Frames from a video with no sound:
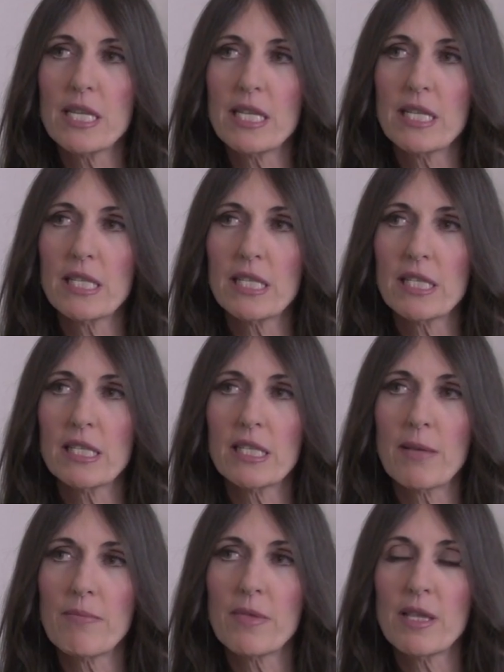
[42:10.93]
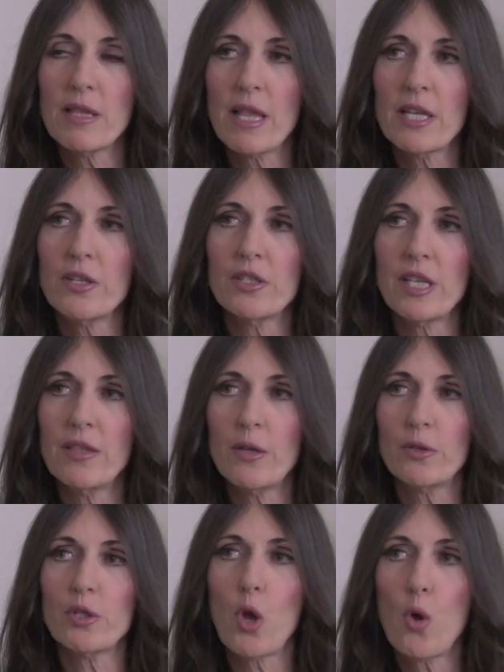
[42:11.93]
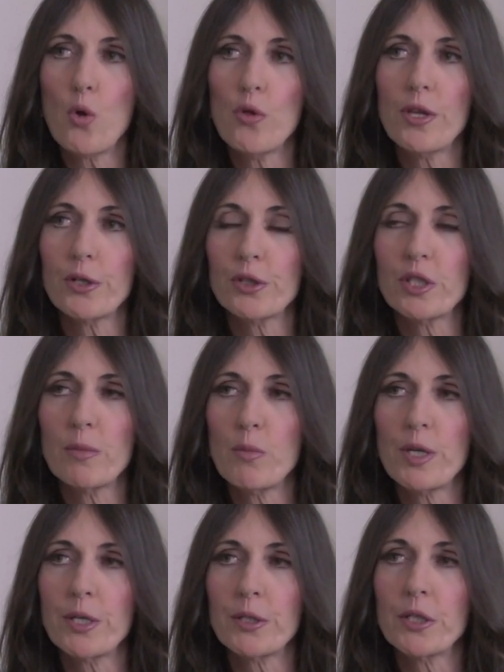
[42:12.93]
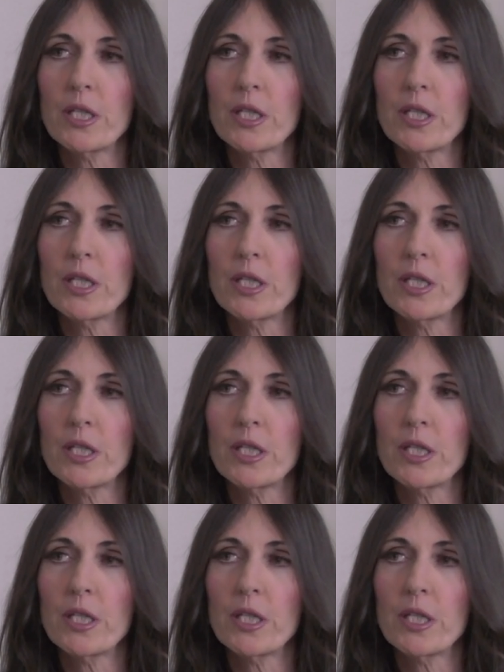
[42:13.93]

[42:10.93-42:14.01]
and like you said, there was a hole there somewhere?